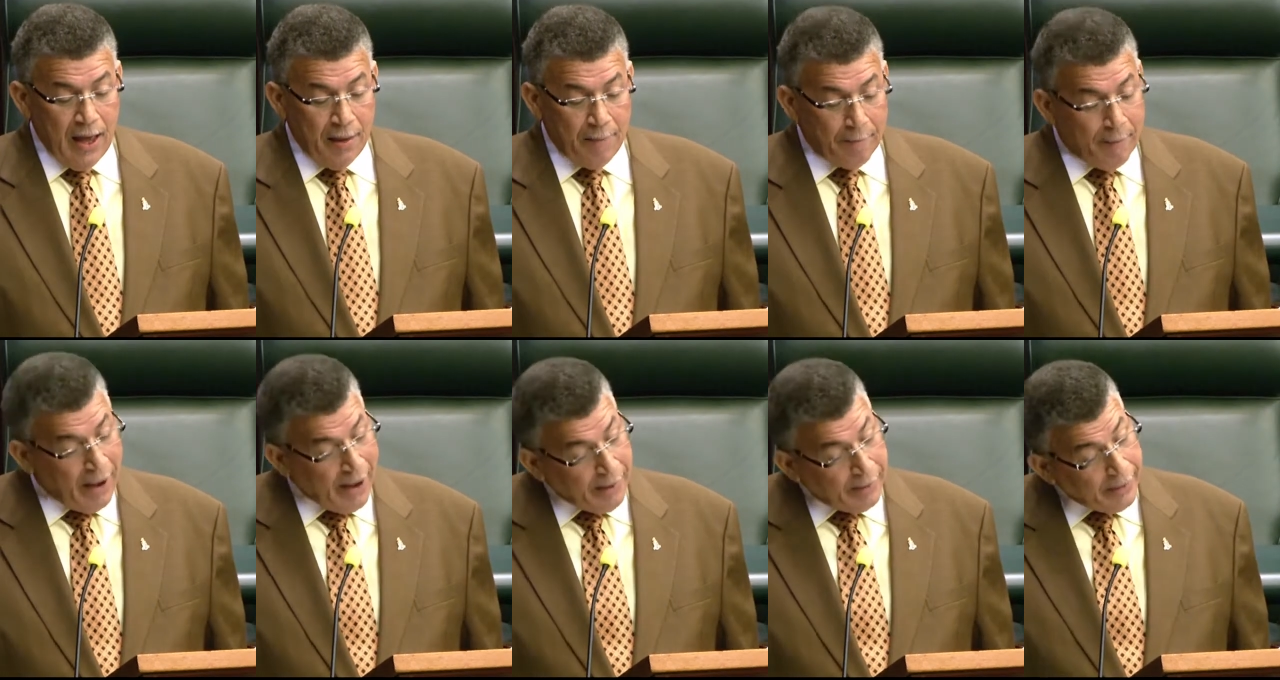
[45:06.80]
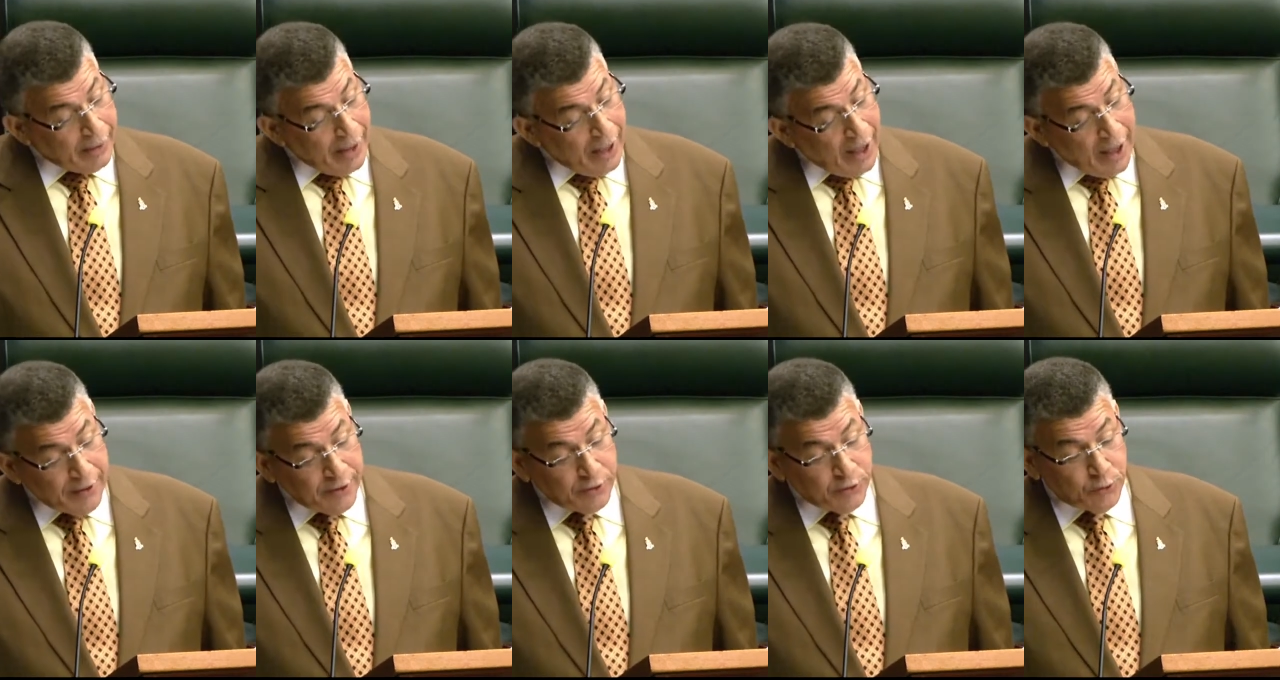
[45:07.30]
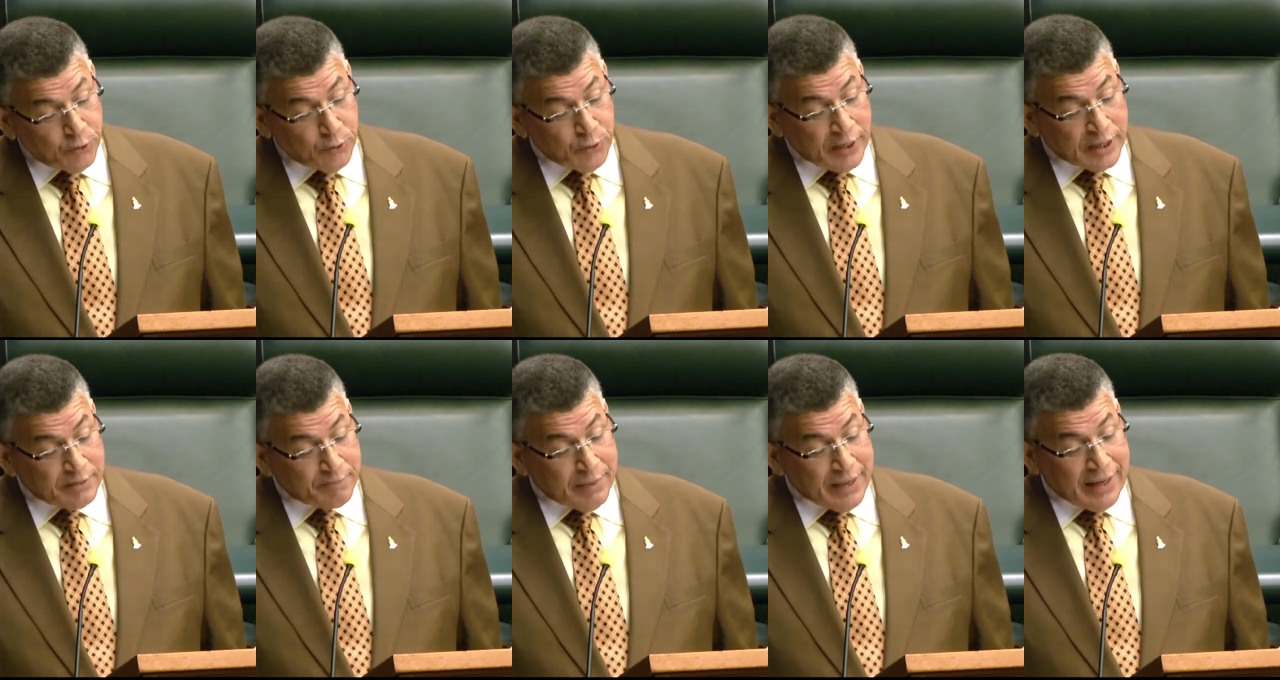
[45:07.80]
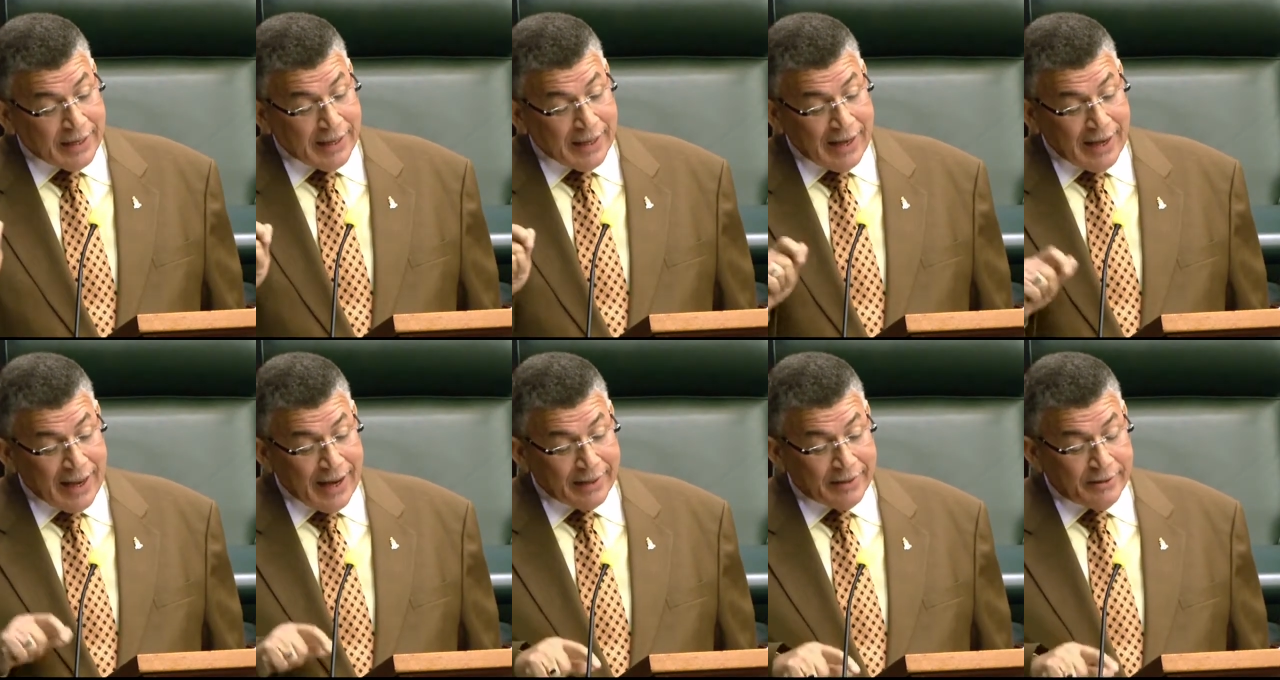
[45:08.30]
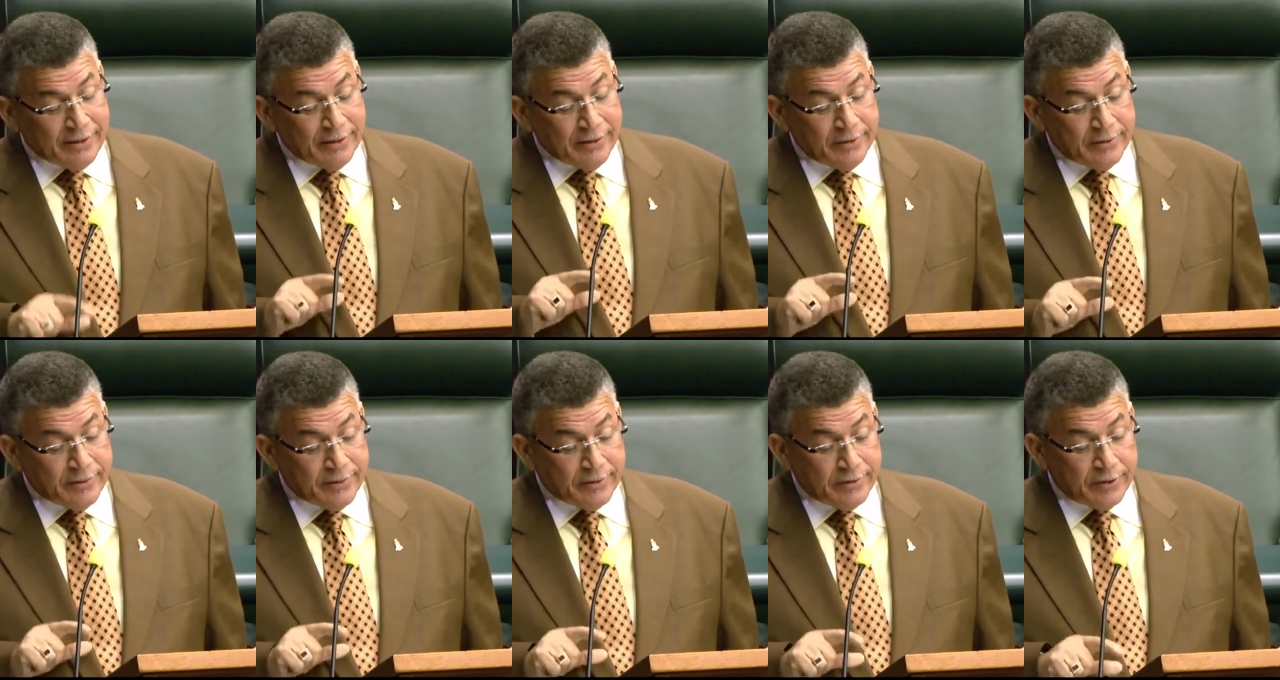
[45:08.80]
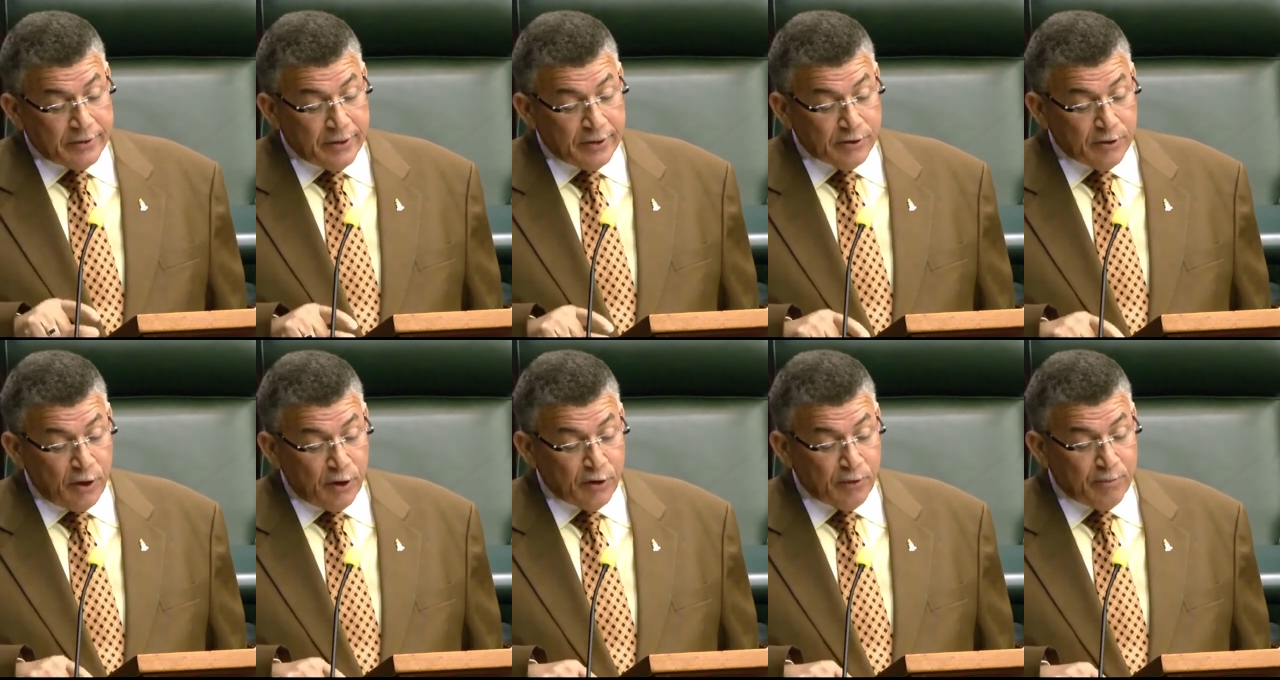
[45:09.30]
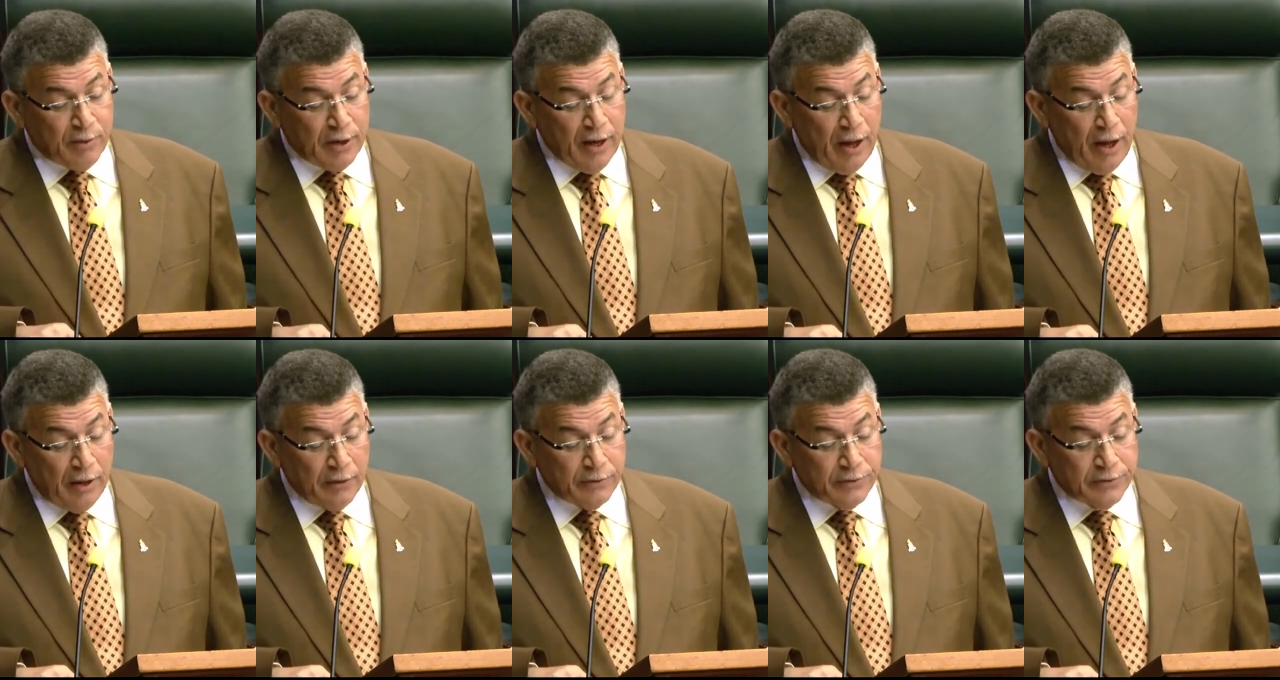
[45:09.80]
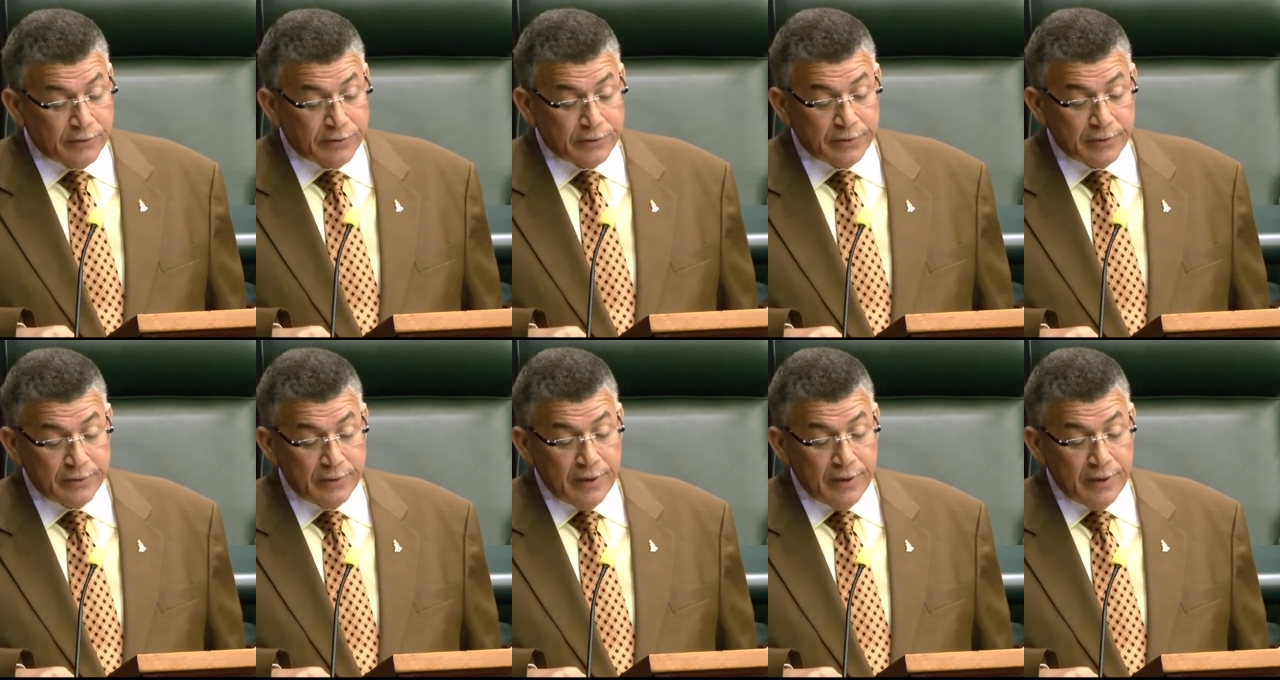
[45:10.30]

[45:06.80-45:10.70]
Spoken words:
My attitude as being elected to this honorable House